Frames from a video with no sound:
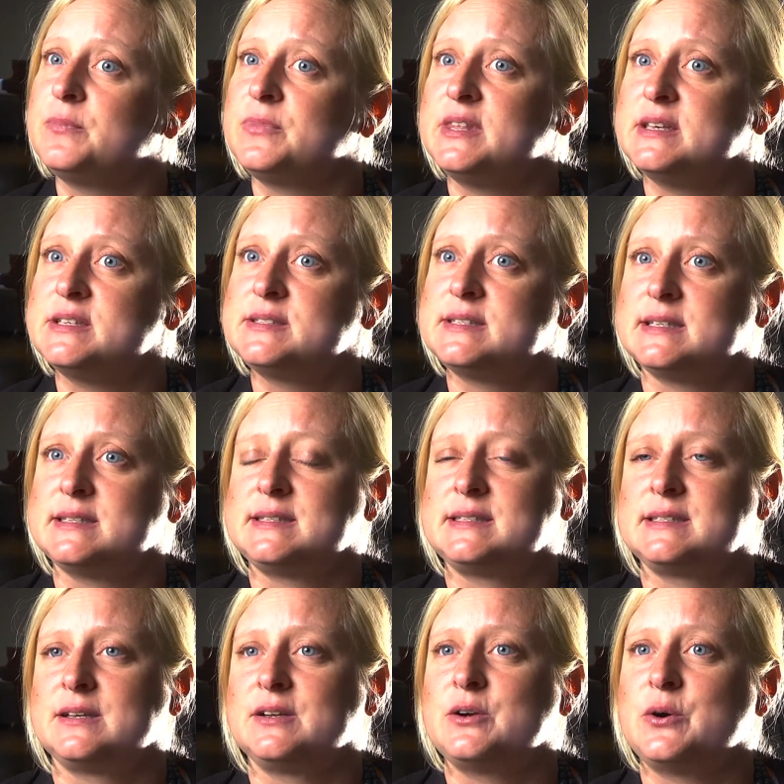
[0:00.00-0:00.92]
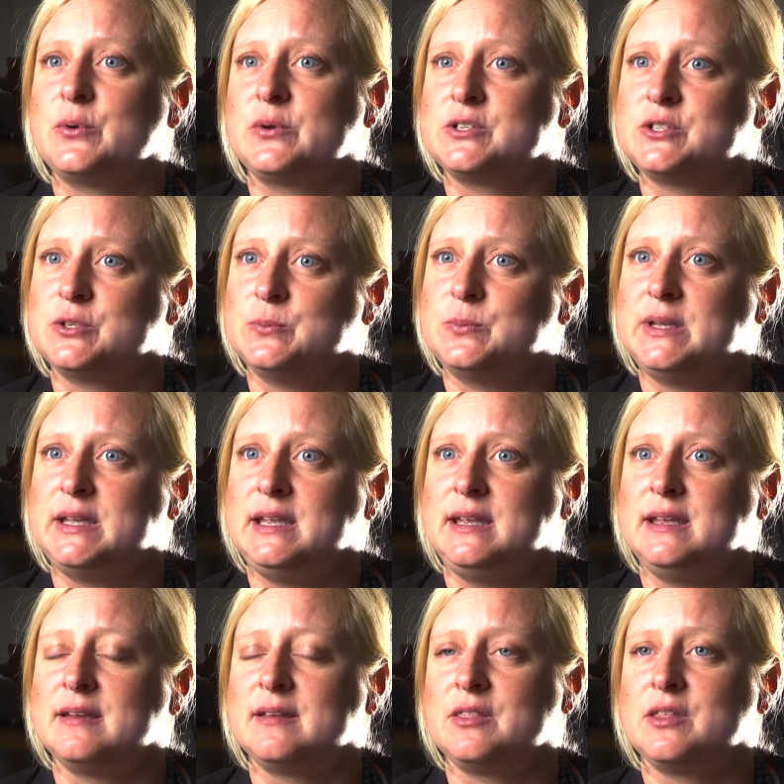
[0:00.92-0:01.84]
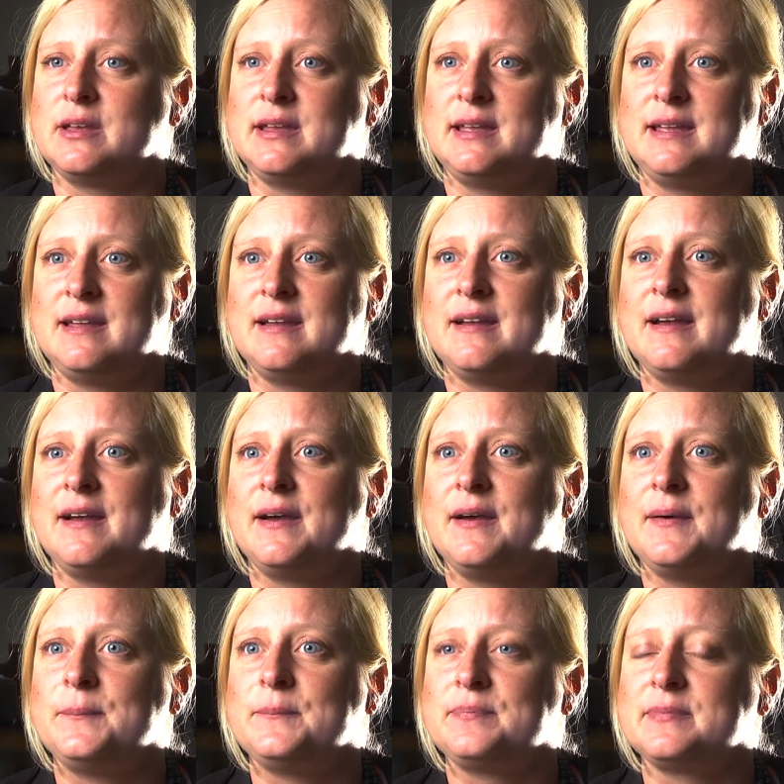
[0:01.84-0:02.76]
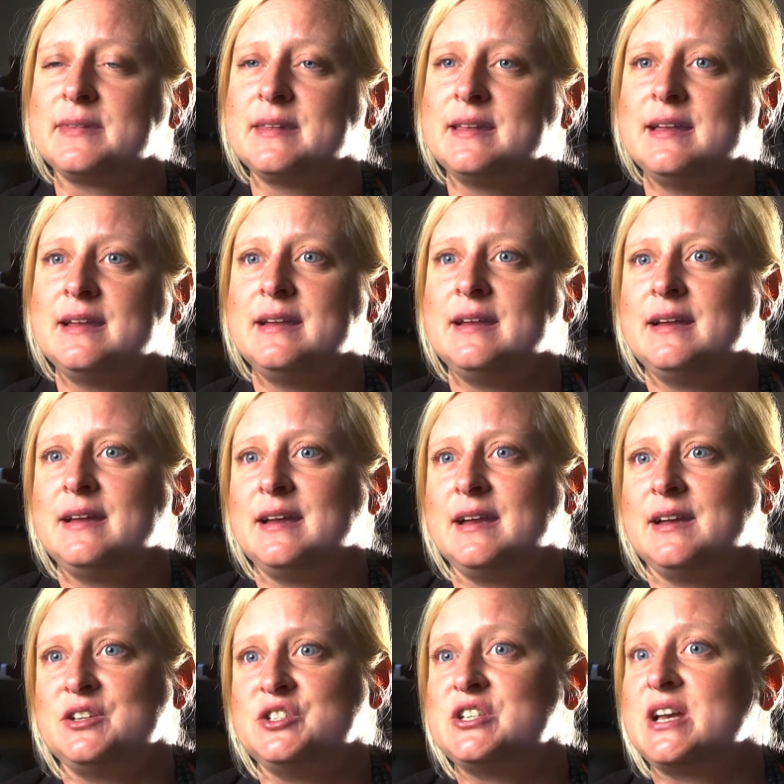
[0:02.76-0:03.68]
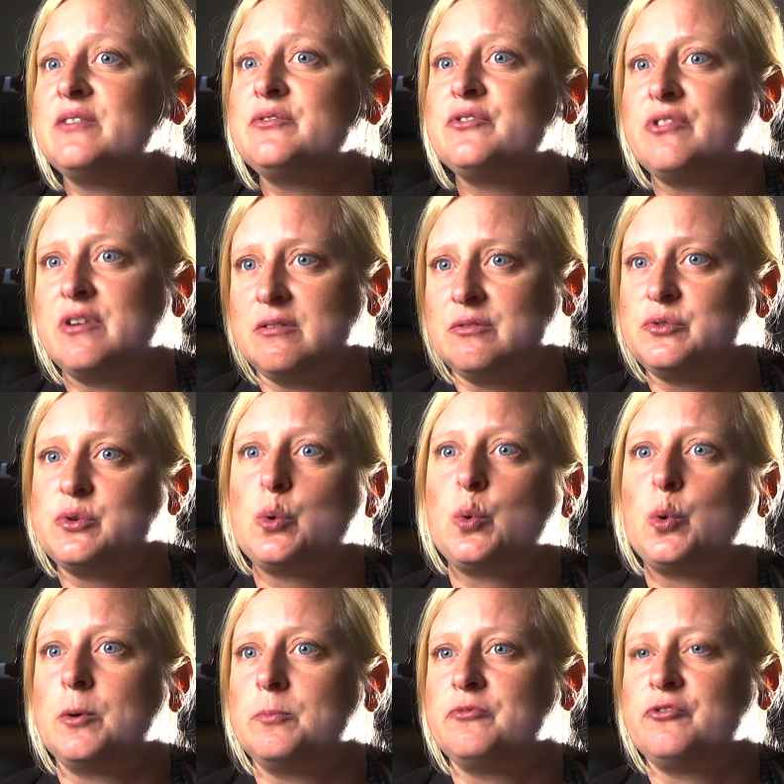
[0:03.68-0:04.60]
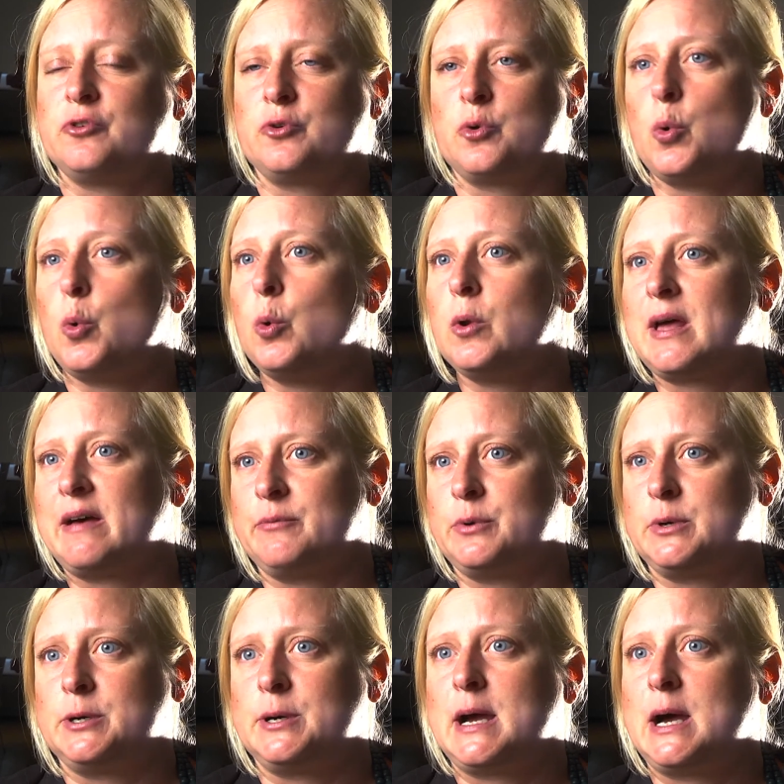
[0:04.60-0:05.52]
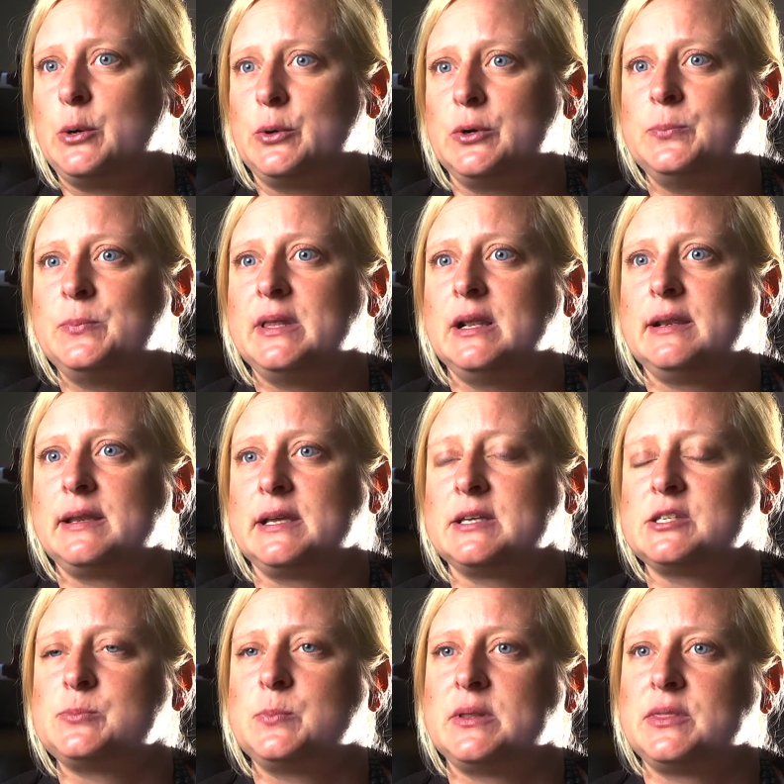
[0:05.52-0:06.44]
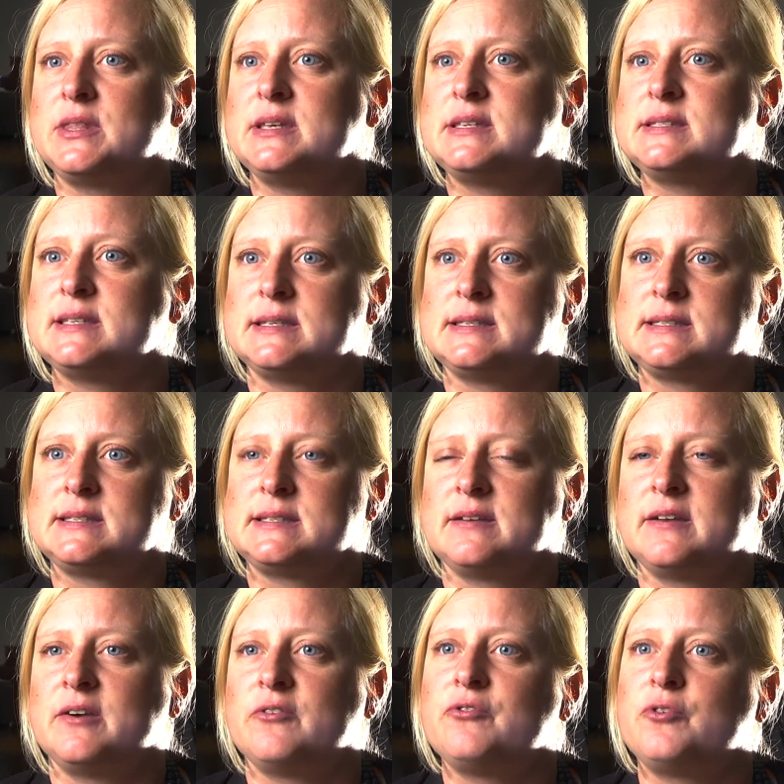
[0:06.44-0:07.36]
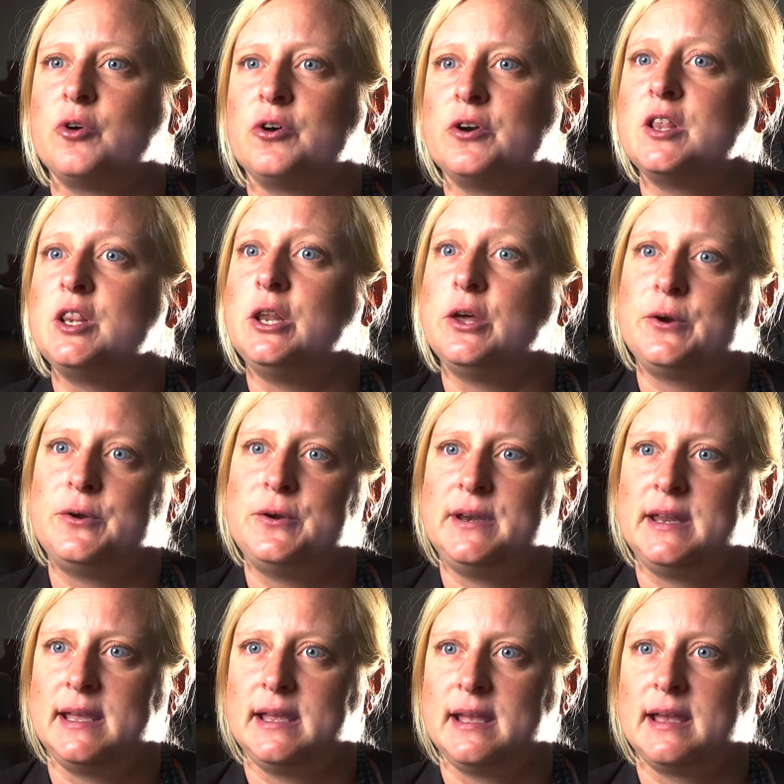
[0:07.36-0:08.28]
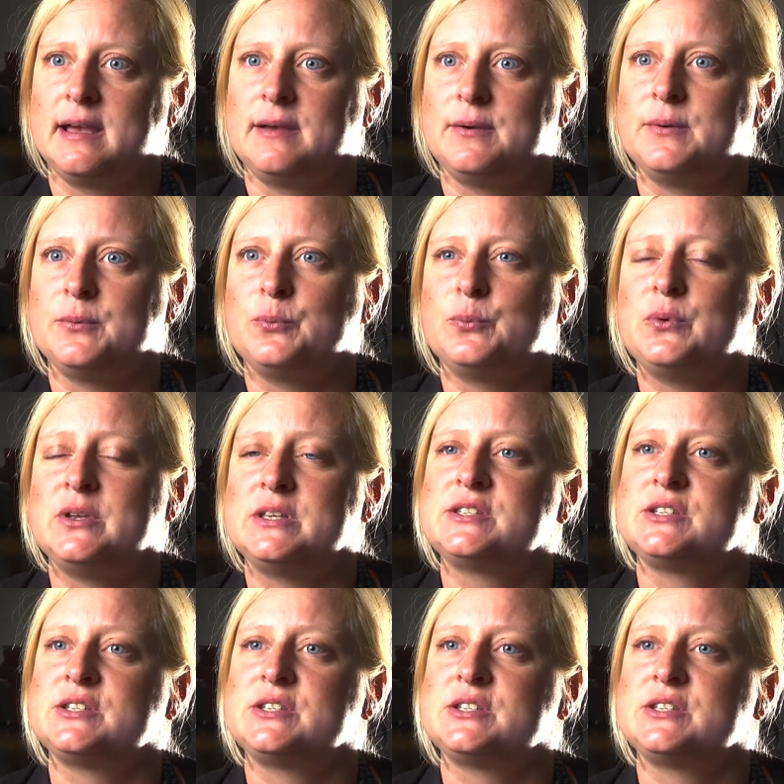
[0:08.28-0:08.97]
this is going to be the general norm for all our buildings, but this is for learning which